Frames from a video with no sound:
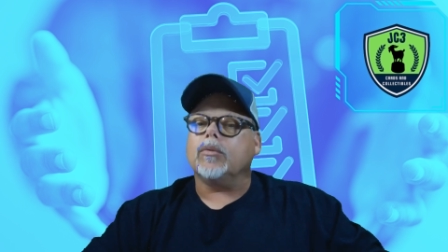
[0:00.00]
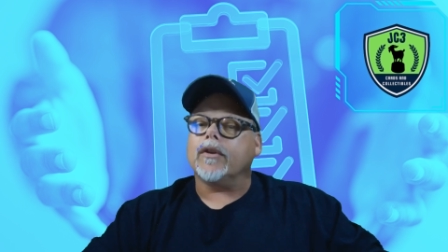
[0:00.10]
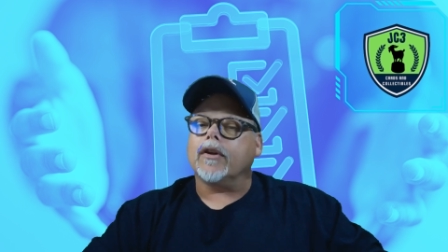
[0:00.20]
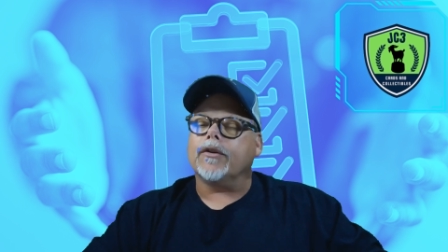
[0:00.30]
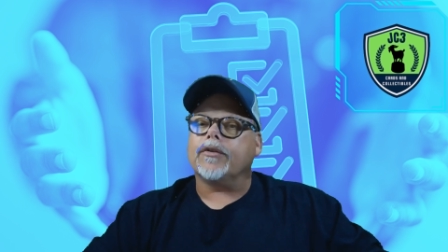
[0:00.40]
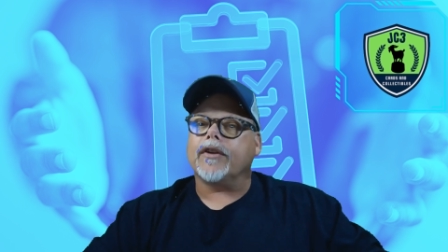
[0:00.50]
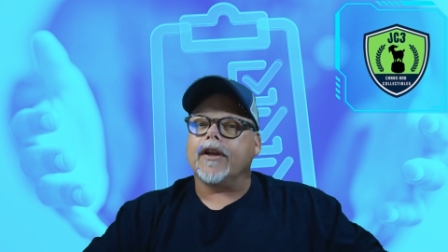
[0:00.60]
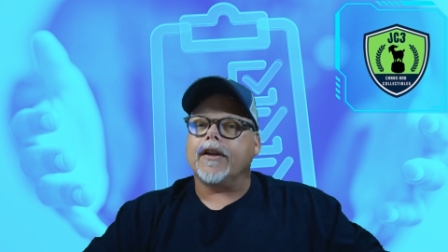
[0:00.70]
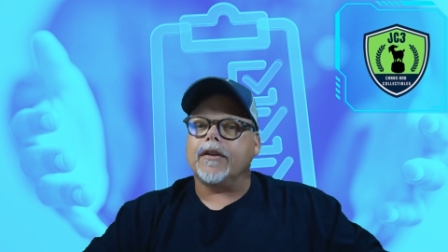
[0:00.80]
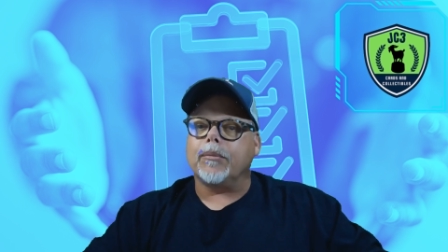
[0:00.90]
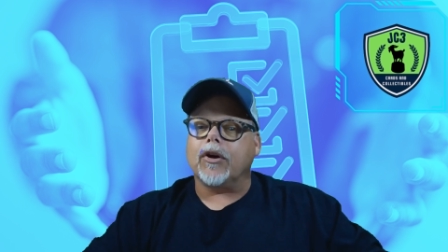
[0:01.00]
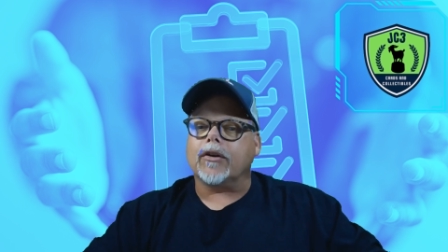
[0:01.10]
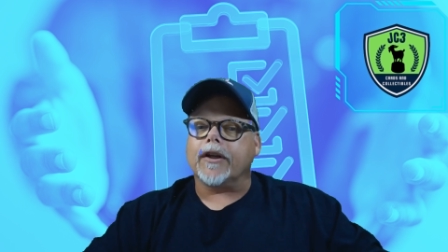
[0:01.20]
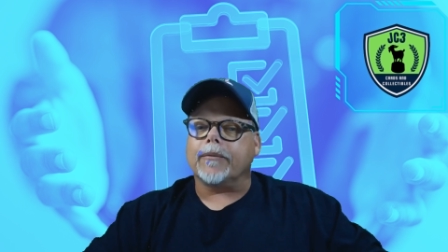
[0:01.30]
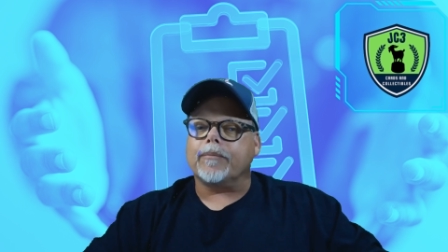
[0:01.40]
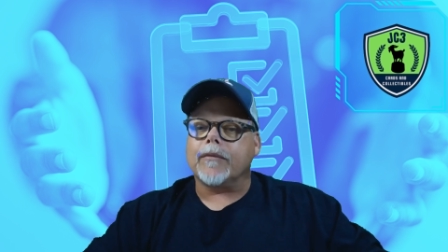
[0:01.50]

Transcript: with understanding the market,